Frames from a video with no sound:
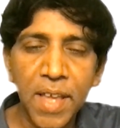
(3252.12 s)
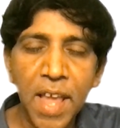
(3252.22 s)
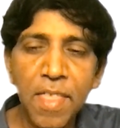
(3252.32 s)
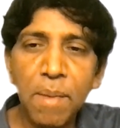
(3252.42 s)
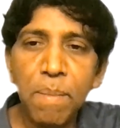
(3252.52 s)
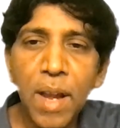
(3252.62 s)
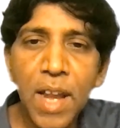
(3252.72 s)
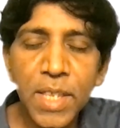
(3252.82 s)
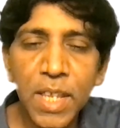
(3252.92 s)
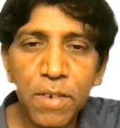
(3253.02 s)
And then
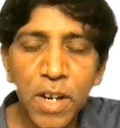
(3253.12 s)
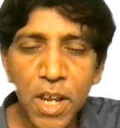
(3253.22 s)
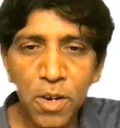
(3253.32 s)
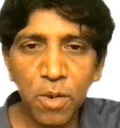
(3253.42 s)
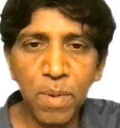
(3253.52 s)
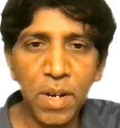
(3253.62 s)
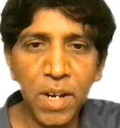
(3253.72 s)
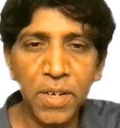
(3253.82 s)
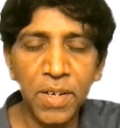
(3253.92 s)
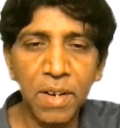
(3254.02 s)
millions have taken to
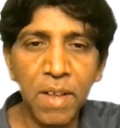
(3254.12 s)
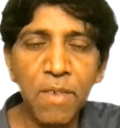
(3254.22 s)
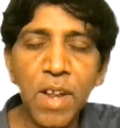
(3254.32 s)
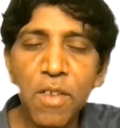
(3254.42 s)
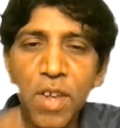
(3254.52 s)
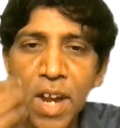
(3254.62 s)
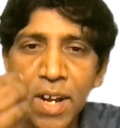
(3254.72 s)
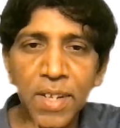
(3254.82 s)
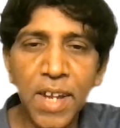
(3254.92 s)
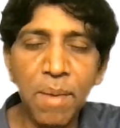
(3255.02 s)
meditation. And when we
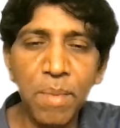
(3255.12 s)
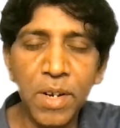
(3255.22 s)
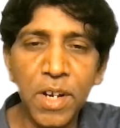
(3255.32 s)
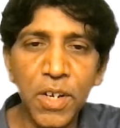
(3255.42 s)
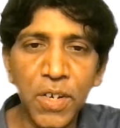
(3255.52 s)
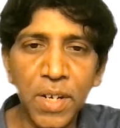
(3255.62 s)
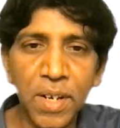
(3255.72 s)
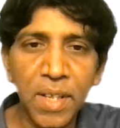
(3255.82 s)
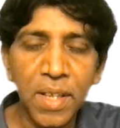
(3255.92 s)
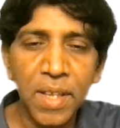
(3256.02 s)
understand meditation,
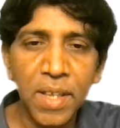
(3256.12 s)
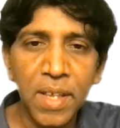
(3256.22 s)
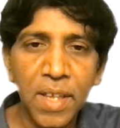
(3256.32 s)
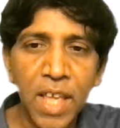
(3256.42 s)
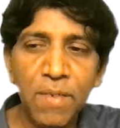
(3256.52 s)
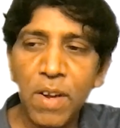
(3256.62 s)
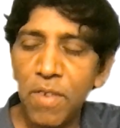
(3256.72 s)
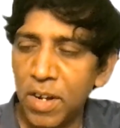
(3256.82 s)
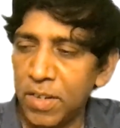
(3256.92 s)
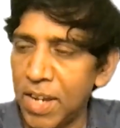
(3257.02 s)
and when
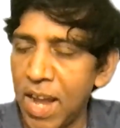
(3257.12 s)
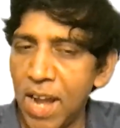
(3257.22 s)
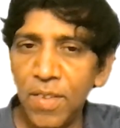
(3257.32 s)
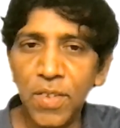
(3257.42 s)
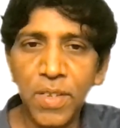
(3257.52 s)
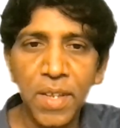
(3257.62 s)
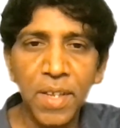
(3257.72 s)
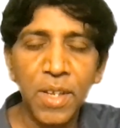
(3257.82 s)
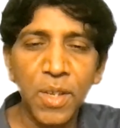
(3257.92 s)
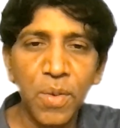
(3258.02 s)
we understand this
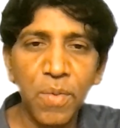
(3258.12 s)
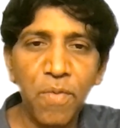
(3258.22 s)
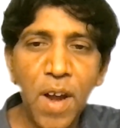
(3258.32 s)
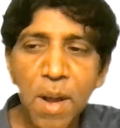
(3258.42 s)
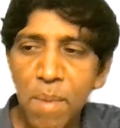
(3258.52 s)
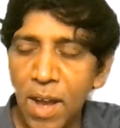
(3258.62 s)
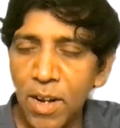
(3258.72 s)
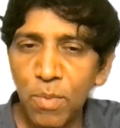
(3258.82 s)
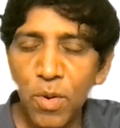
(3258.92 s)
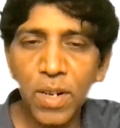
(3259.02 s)
fundamental
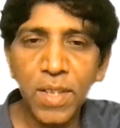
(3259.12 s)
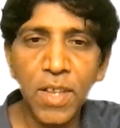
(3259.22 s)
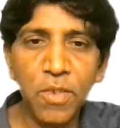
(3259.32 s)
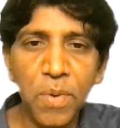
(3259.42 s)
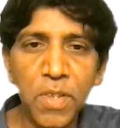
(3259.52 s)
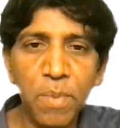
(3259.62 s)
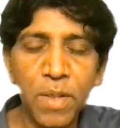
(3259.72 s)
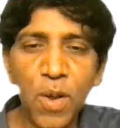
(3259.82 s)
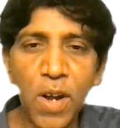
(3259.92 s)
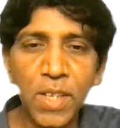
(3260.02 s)
spiritual sense
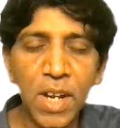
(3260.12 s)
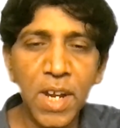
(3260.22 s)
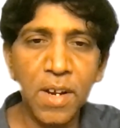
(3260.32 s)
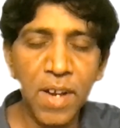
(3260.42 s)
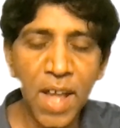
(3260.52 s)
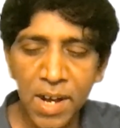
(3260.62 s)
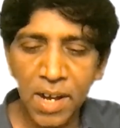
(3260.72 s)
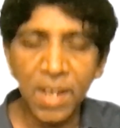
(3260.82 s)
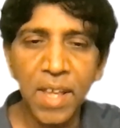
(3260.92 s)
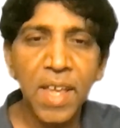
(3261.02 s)
principle, thoughts create
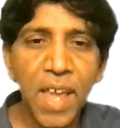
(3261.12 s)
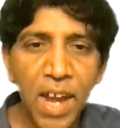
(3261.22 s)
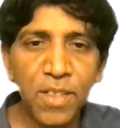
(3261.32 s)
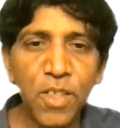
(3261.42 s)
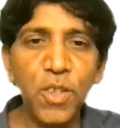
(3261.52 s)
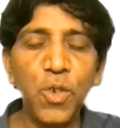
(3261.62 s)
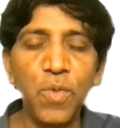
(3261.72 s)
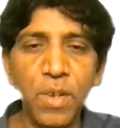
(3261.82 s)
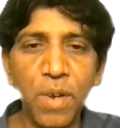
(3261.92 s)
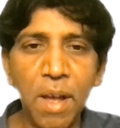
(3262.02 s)
reality, and these two,
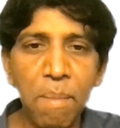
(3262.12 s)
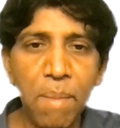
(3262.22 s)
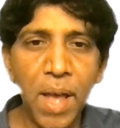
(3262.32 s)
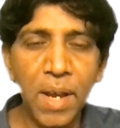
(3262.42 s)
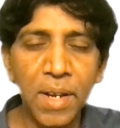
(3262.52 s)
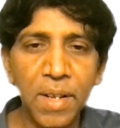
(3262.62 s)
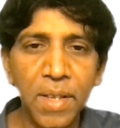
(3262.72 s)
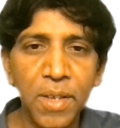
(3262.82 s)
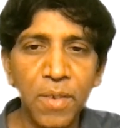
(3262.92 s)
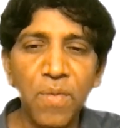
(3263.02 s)
when you combine,
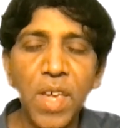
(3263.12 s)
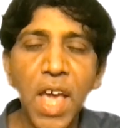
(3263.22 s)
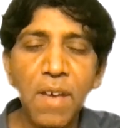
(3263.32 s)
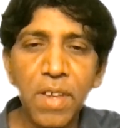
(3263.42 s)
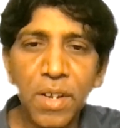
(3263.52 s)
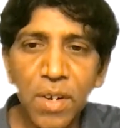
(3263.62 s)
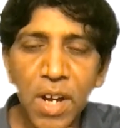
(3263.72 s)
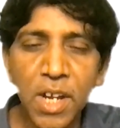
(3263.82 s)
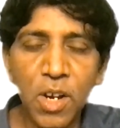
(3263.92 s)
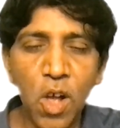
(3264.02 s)
we have a
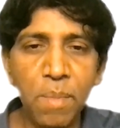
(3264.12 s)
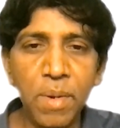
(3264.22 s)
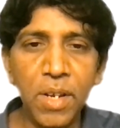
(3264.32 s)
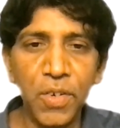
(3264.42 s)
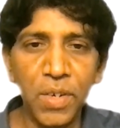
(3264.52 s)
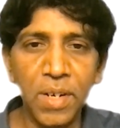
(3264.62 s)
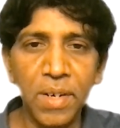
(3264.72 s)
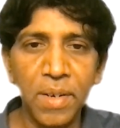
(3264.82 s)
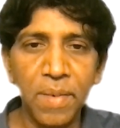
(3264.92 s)
great combination